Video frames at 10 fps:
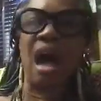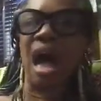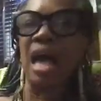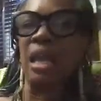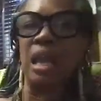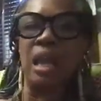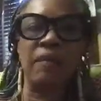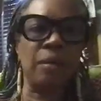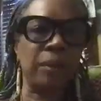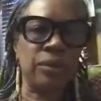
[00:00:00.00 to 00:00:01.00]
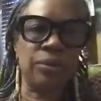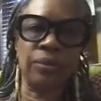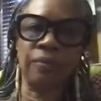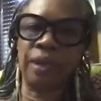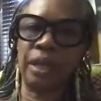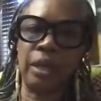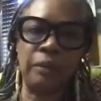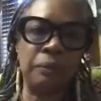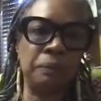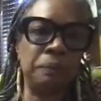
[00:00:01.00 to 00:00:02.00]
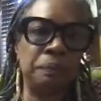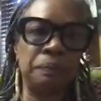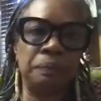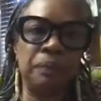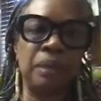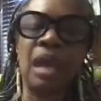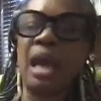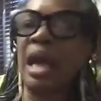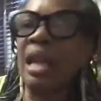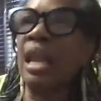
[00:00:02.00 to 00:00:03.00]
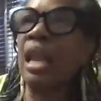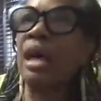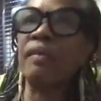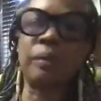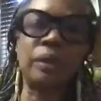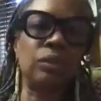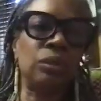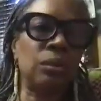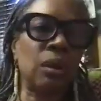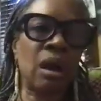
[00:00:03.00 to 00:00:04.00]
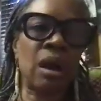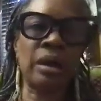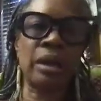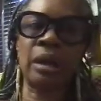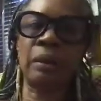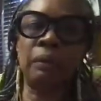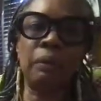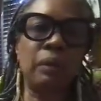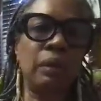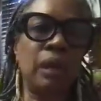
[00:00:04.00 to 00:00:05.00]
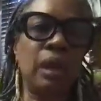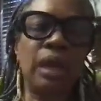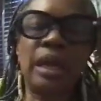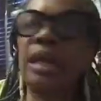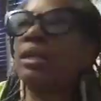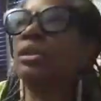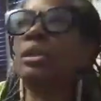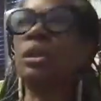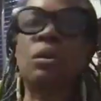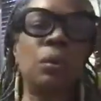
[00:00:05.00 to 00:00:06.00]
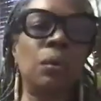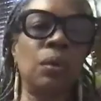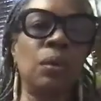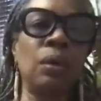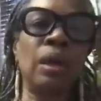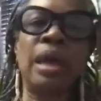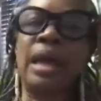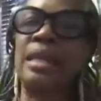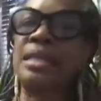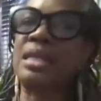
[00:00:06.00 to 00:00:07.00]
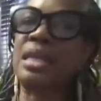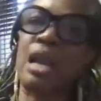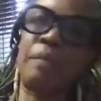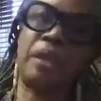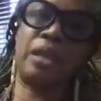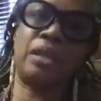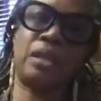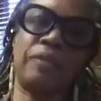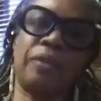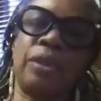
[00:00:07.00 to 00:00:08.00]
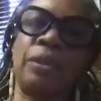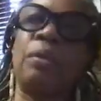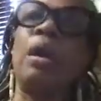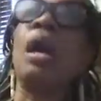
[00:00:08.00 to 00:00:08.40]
I love it when you do video. I love it when you do audio. It is so cool, and it's got to be easy for you.